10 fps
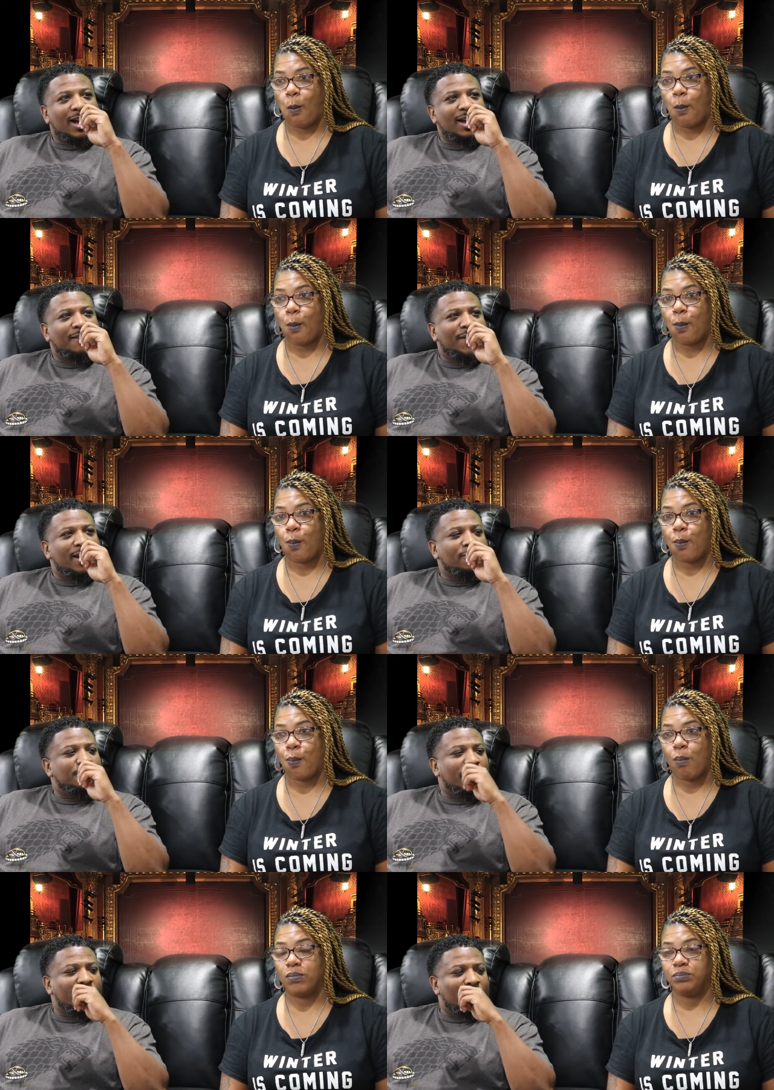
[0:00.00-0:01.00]
Speaker 1: I got to find out
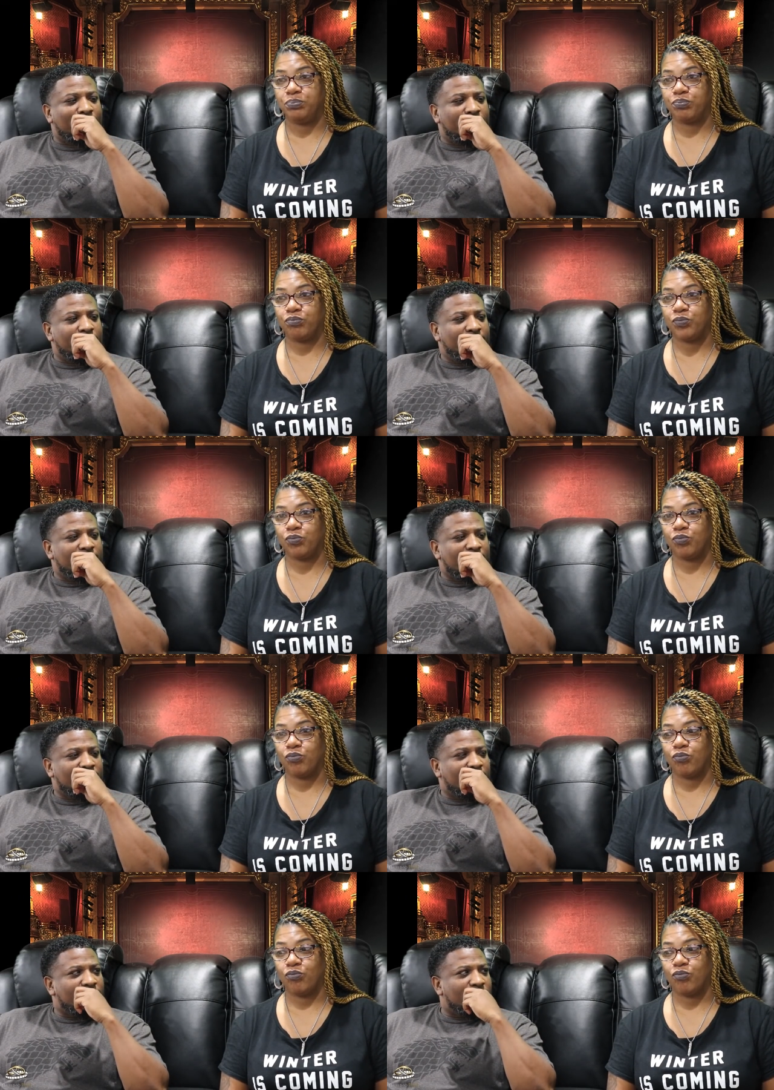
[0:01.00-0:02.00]
who's playing Alfred, because I
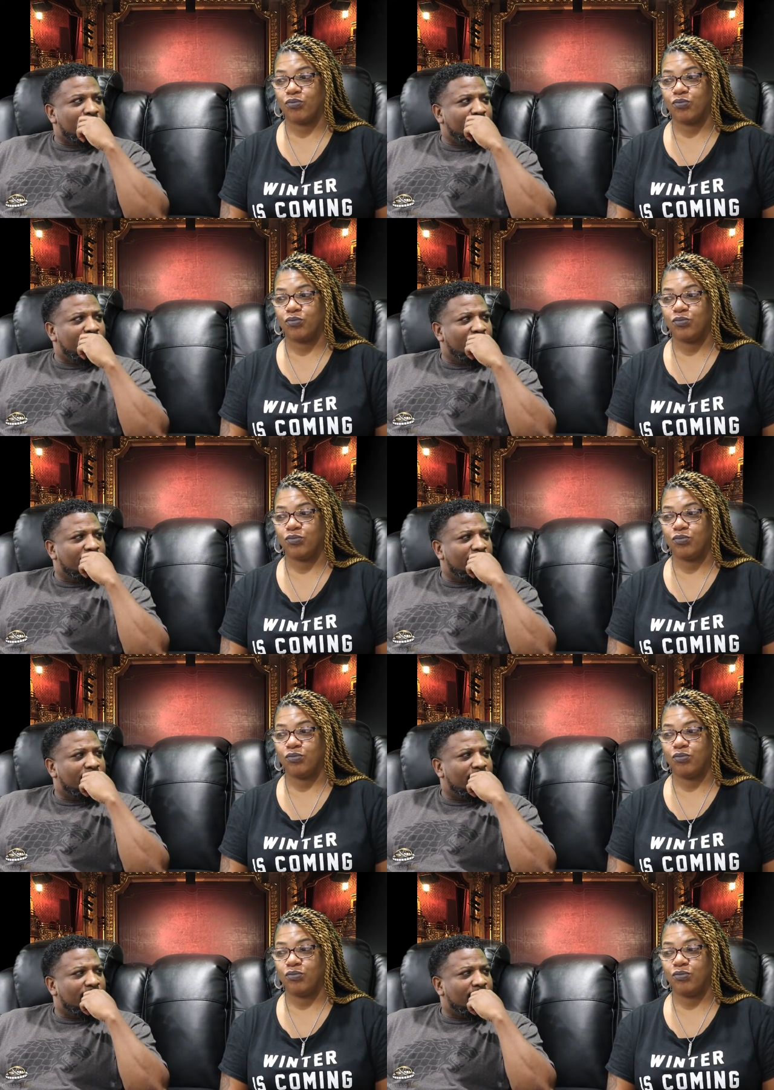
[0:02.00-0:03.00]
don't think they showed him today.
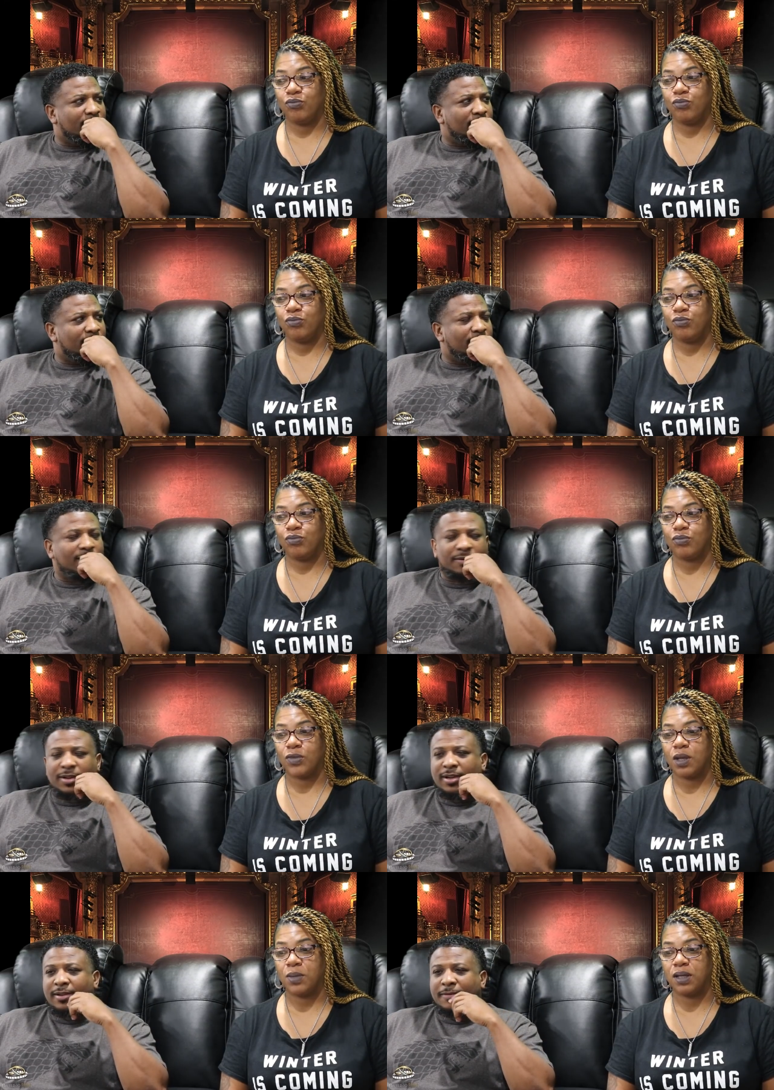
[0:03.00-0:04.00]

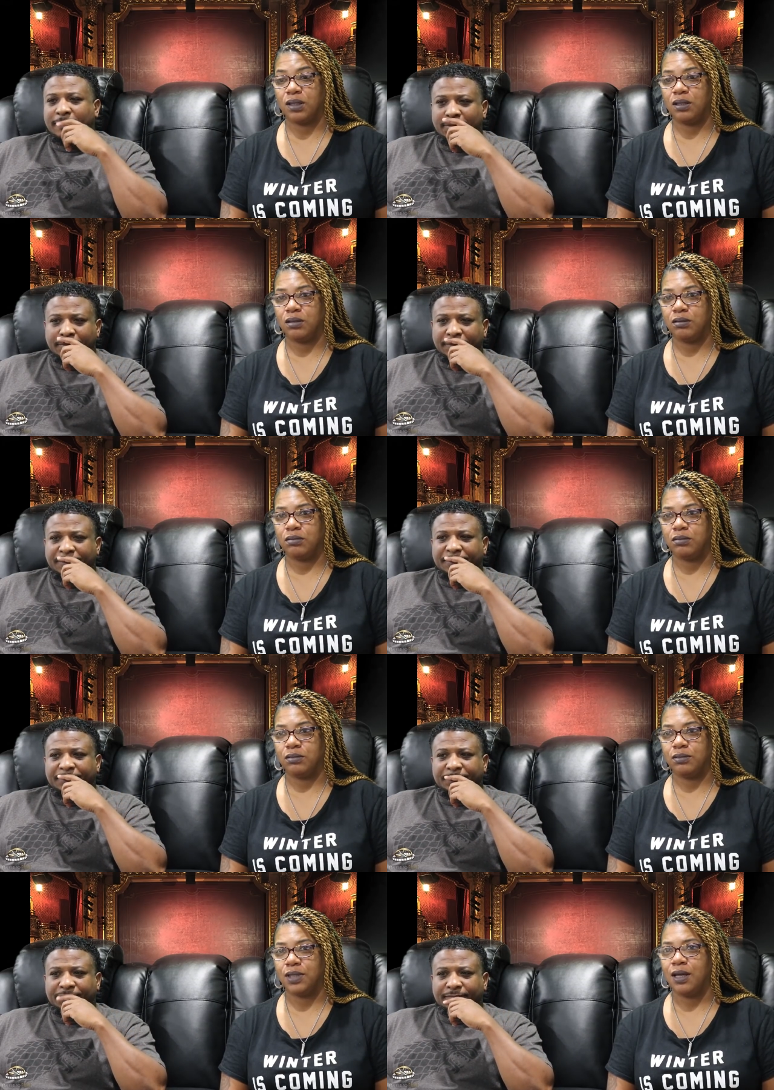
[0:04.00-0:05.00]
Okay.
Speaker 2: But I think,
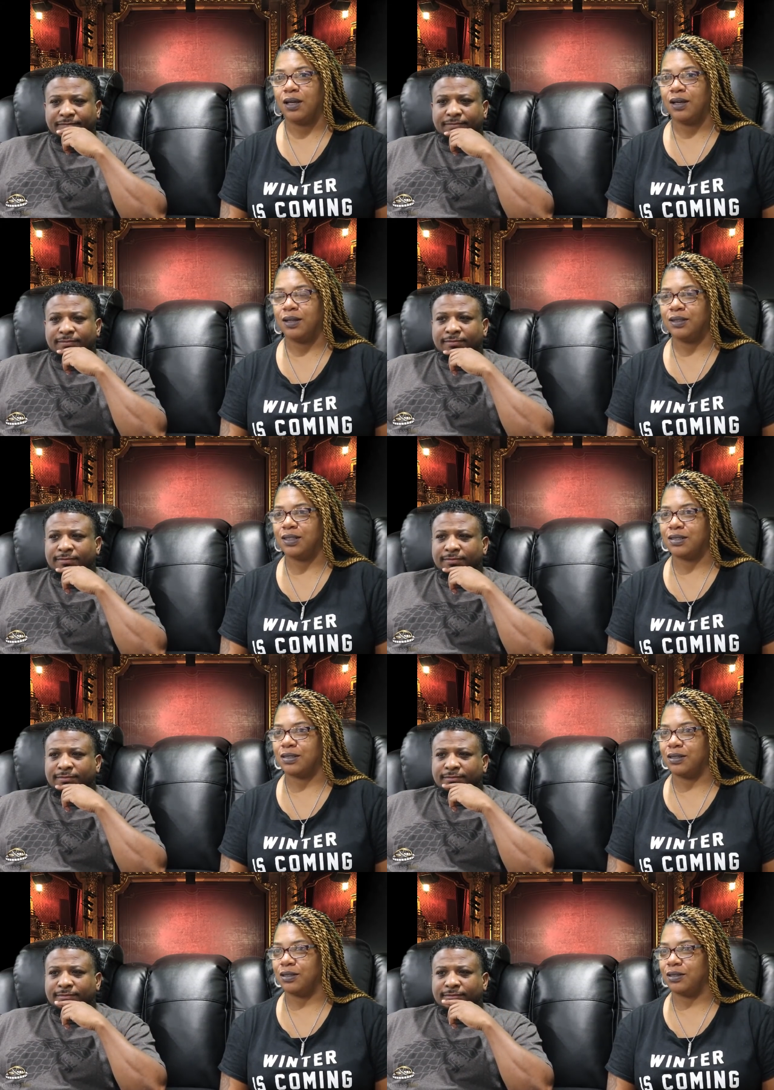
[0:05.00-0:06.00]

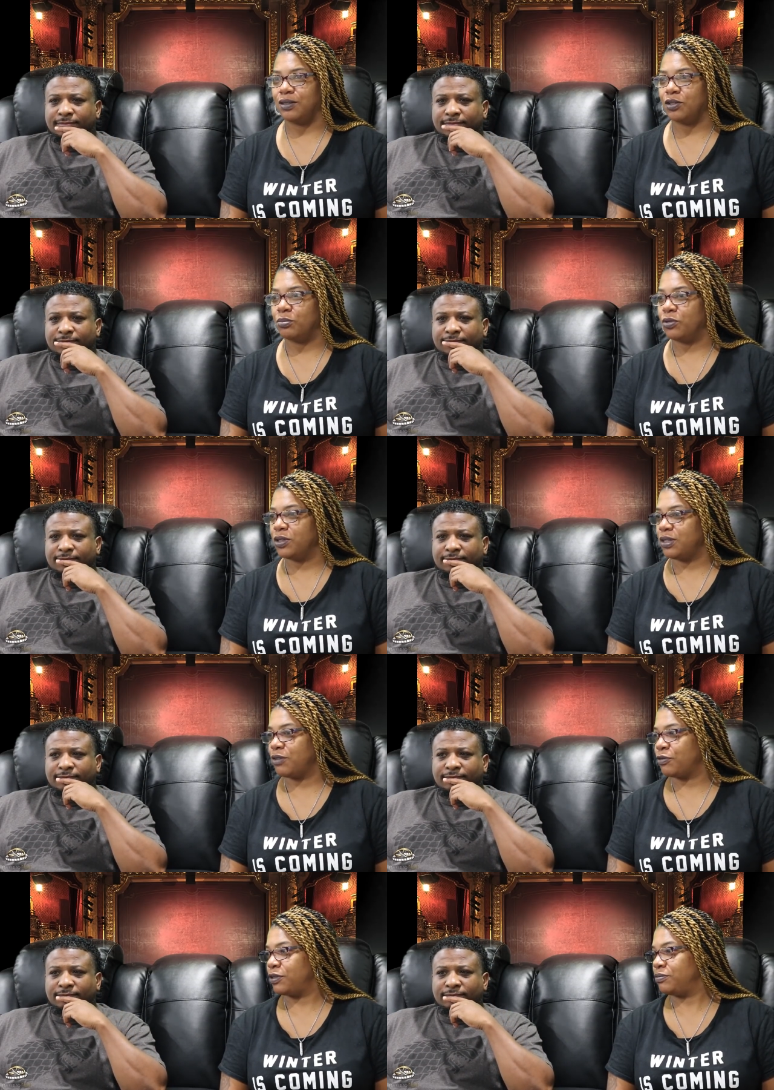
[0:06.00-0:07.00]
unless old boy is
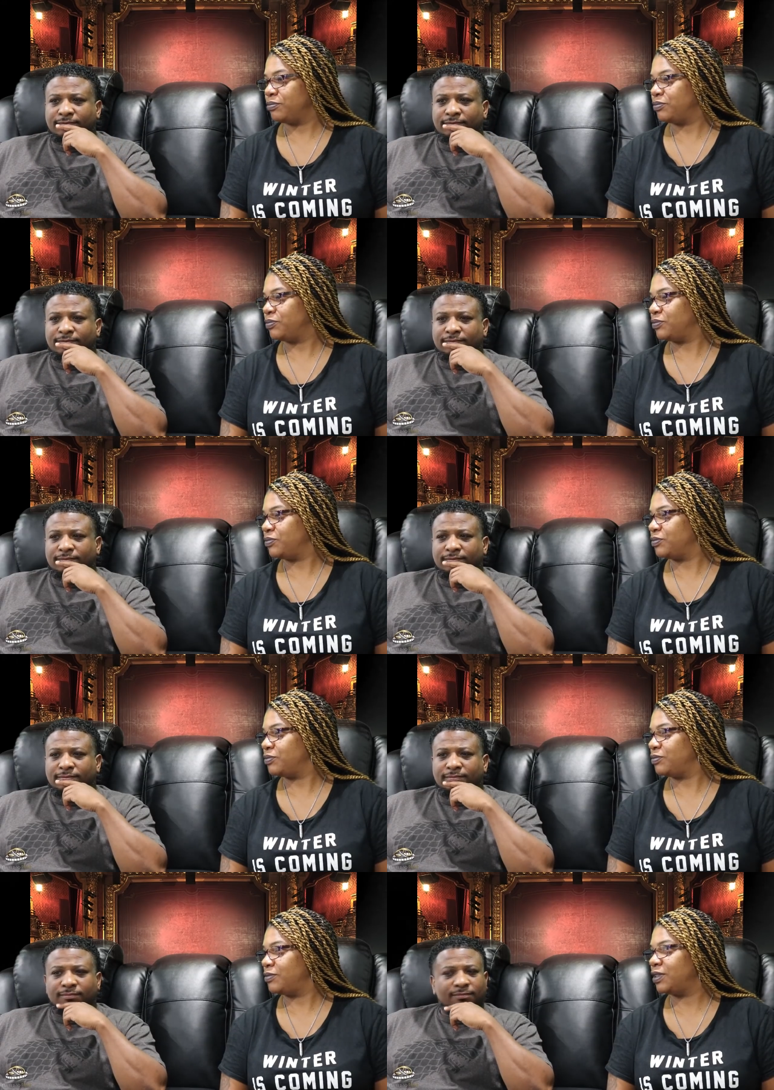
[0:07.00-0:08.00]
Alfred.
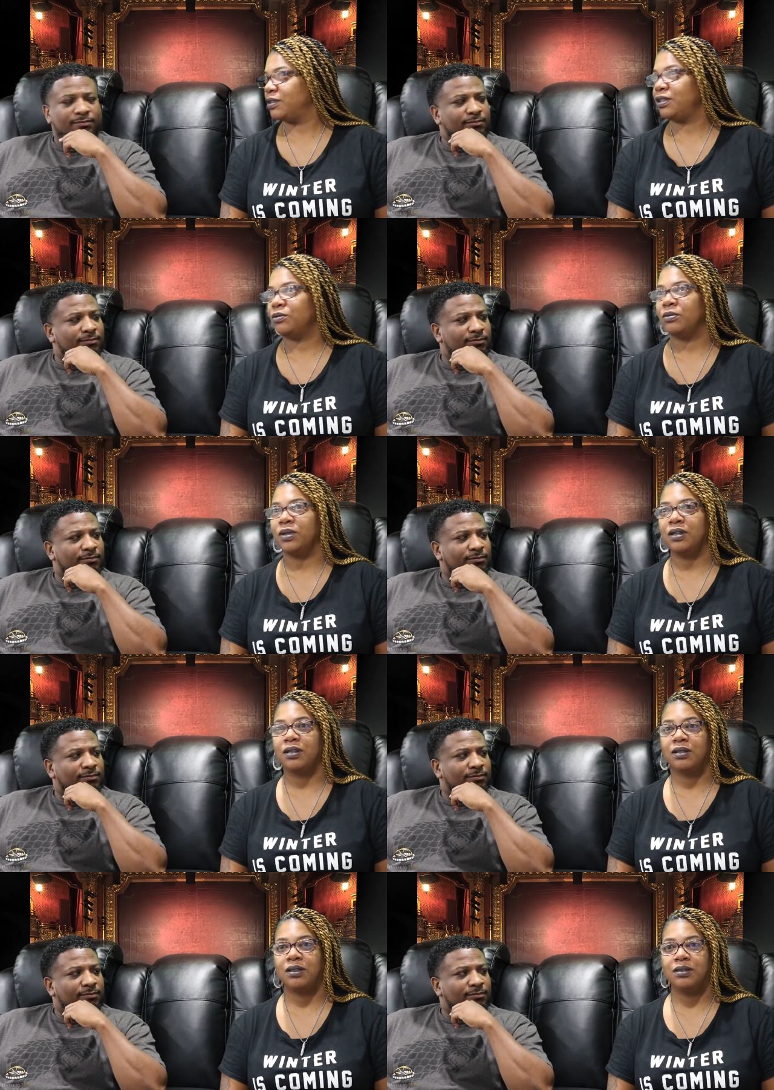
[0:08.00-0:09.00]
No, he wouldn't be
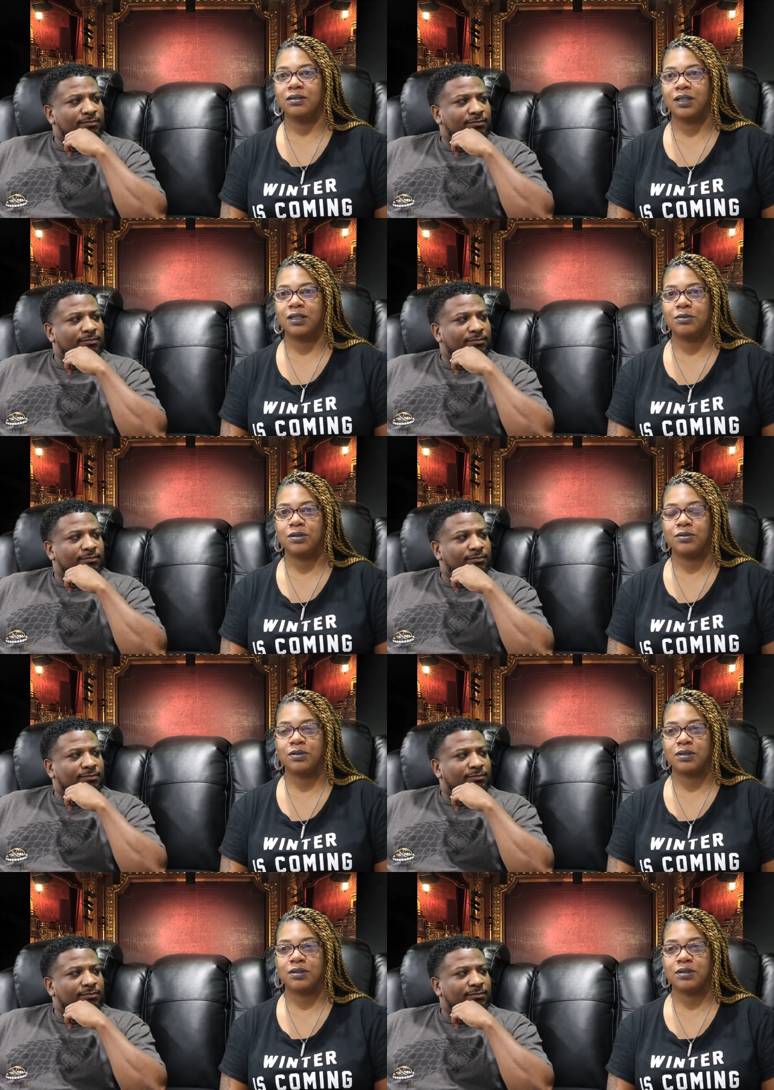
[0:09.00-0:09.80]
there. He looked like he was doing